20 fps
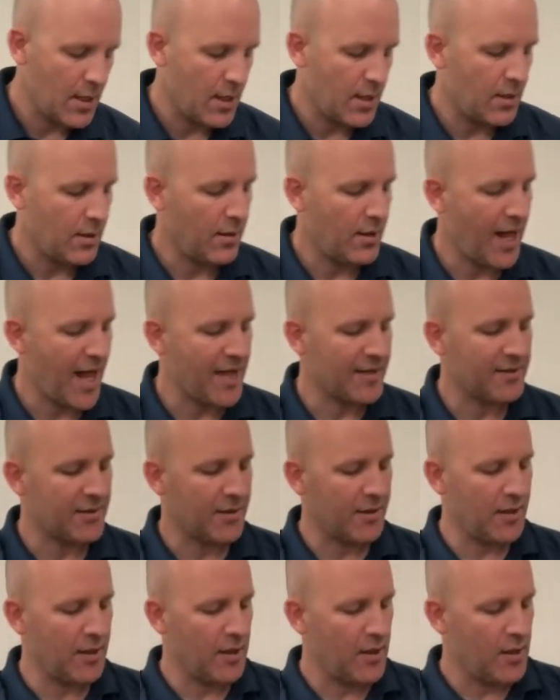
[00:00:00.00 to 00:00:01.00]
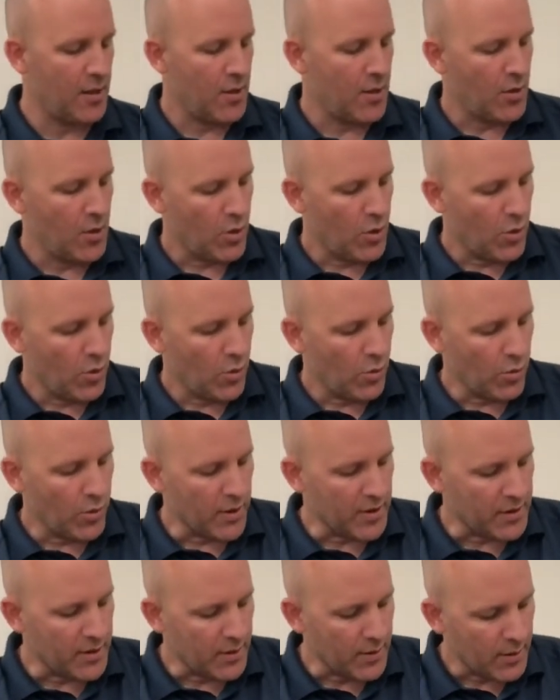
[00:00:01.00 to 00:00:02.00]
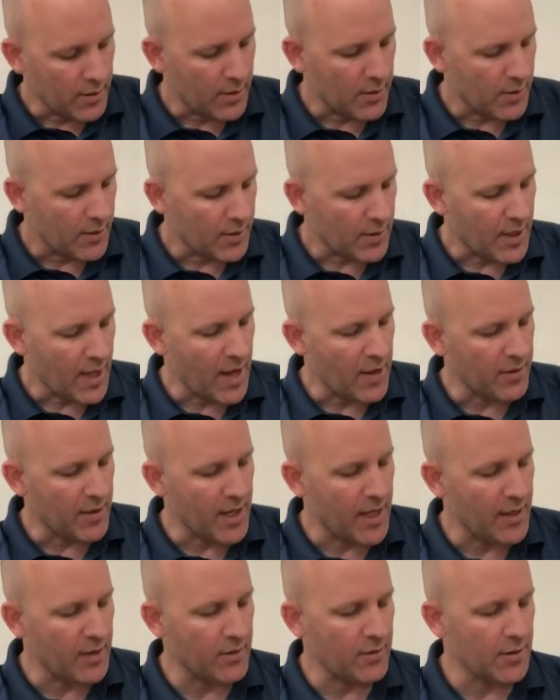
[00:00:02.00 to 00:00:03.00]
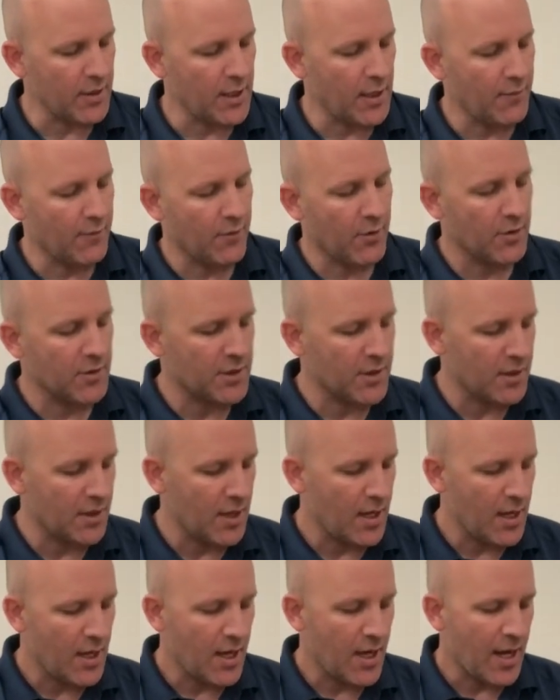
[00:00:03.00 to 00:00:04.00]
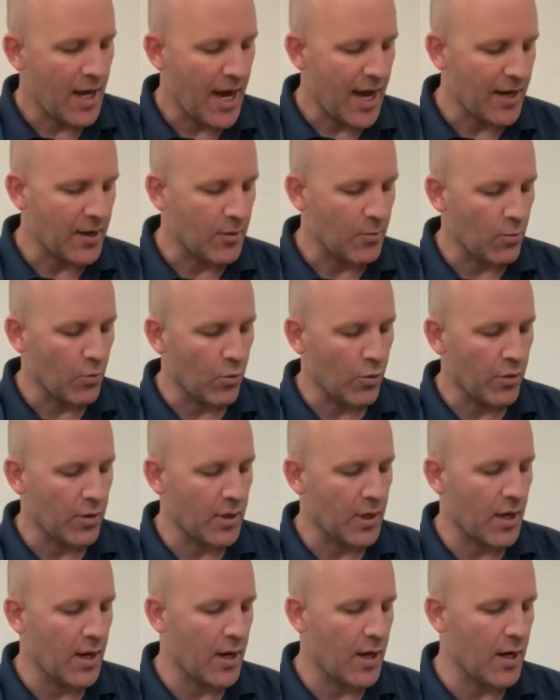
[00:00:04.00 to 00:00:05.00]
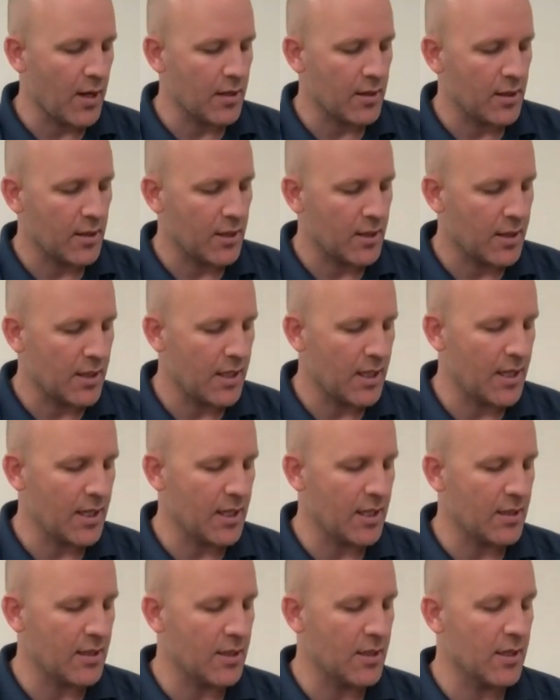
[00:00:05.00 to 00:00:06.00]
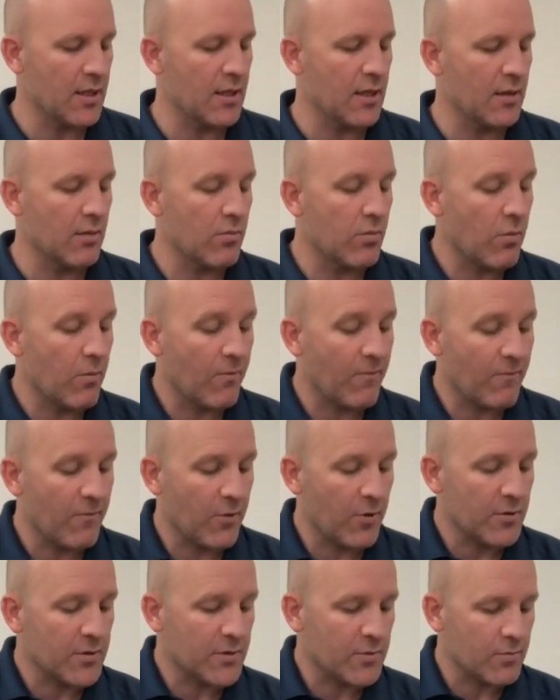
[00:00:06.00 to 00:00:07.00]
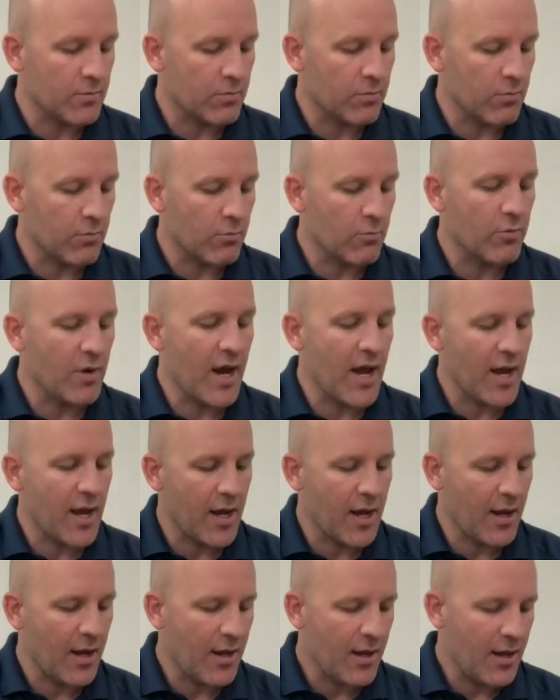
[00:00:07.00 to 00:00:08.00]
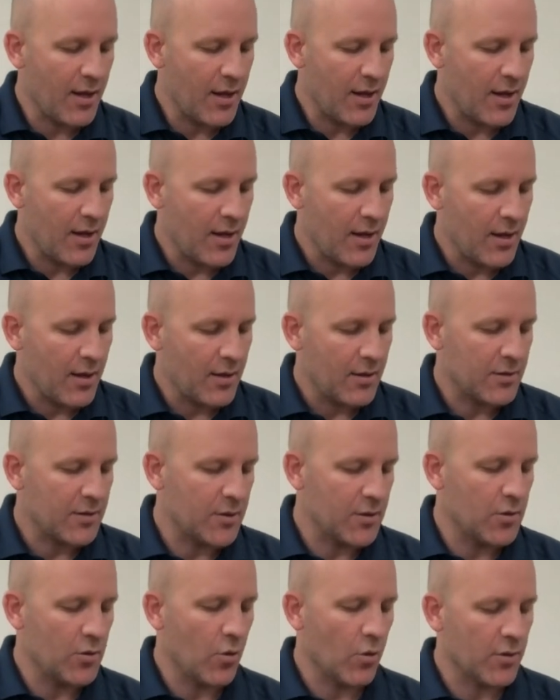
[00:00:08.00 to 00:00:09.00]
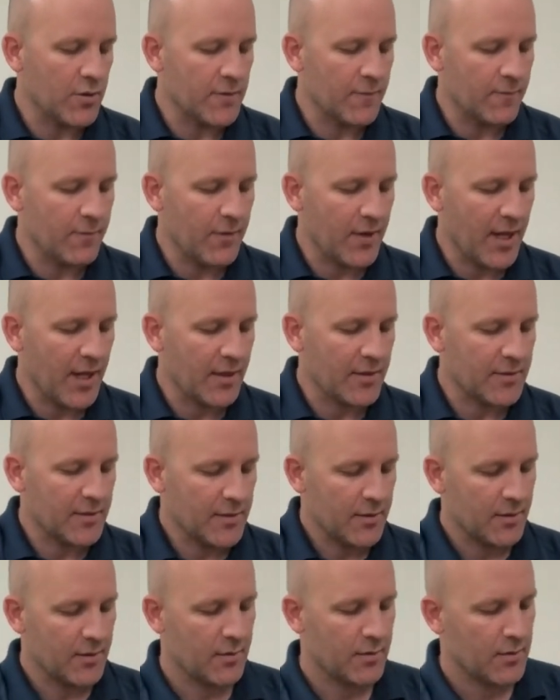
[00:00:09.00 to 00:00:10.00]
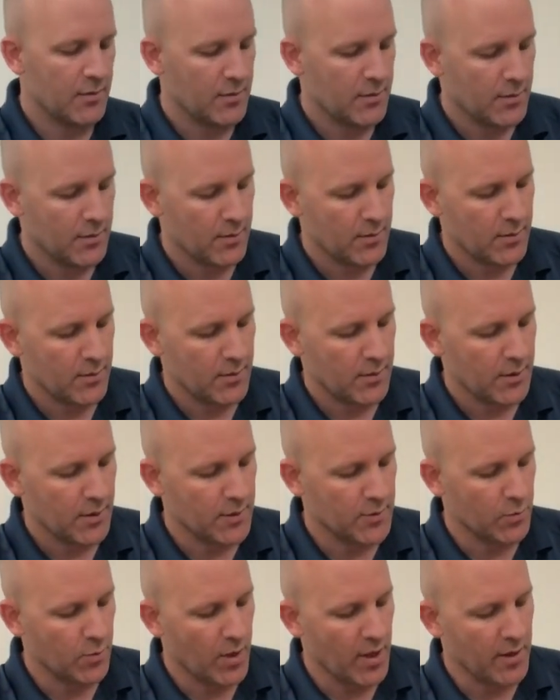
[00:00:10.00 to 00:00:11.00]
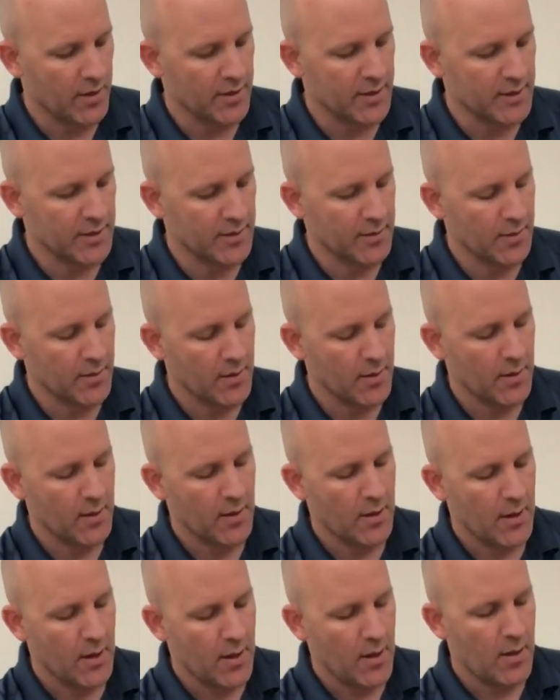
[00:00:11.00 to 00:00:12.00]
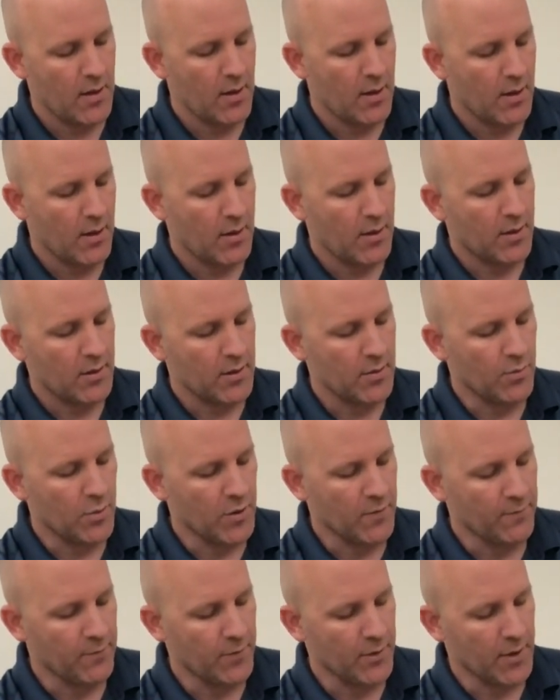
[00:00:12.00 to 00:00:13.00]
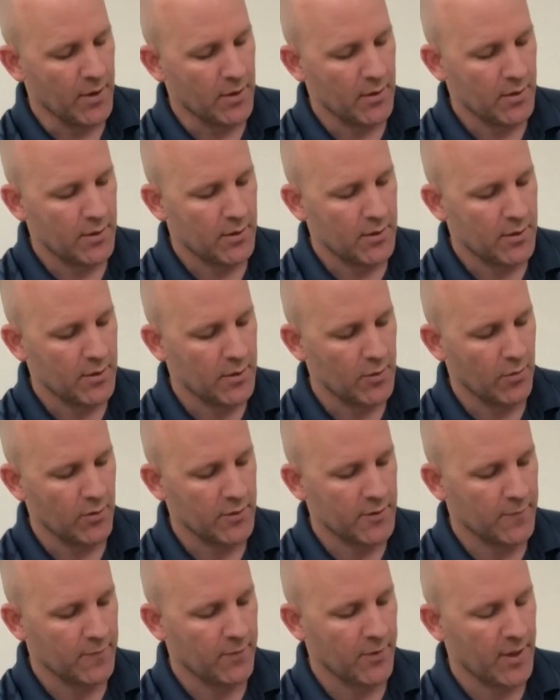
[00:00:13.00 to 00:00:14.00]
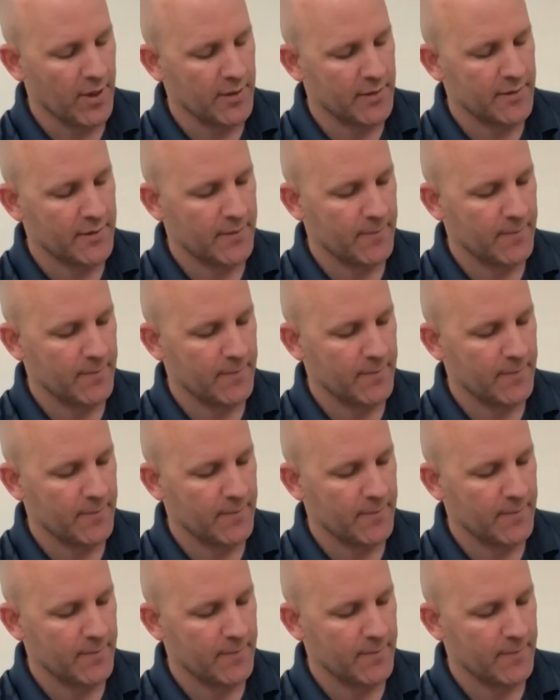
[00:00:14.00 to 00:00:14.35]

Lastly, with calcaneal eversion, I can work on getting the first ray to dorsiflex as well as the midfoot to dorsiflex.